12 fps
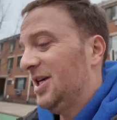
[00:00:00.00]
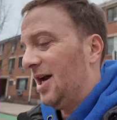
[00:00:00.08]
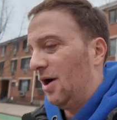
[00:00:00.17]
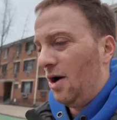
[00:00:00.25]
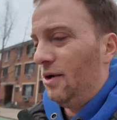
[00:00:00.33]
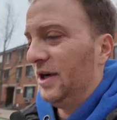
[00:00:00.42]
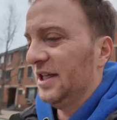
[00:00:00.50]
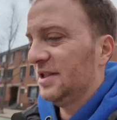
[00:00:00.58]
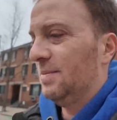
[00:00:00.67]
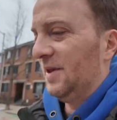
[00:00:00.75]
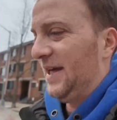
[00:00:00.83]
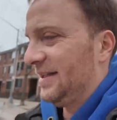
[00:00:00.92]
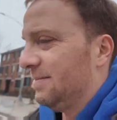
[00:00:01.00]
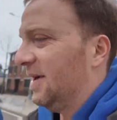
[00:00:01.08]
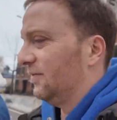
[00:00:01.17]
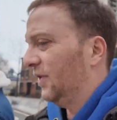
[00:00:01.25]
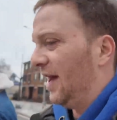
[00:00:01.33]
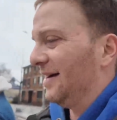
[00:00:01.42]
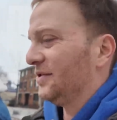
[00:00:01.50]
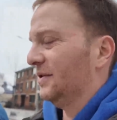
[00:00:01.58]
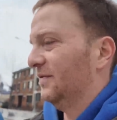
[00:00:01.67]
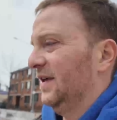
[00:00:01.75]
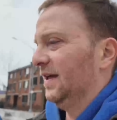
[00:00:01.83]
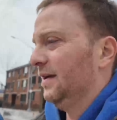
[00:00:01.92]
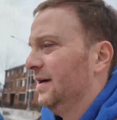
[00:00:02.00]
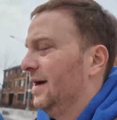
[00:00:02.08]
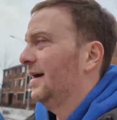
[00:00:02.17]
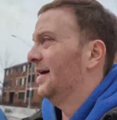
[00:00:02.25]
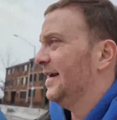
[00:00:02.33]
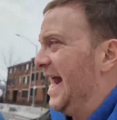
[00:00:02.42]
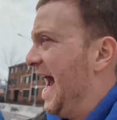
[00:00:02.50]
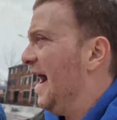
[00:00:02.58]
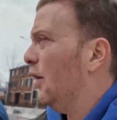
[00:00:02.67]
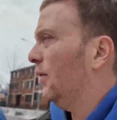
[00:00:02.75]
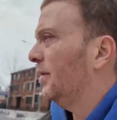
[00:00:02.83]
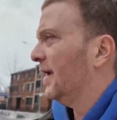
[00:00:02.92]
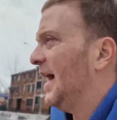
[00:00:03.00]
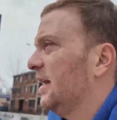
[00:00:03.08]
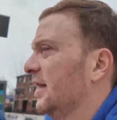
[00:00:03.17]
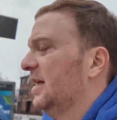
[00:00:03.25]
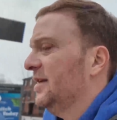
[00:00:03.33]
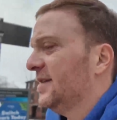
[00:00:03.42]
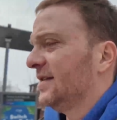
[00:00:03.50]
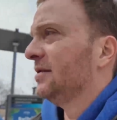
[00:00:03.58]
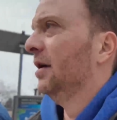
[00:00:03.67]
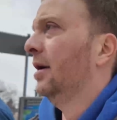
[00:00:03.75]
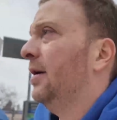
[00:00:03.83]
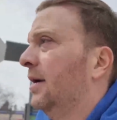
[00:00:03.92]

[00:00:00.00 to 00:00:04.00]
mean, not always, but that's my philosophy now, at least.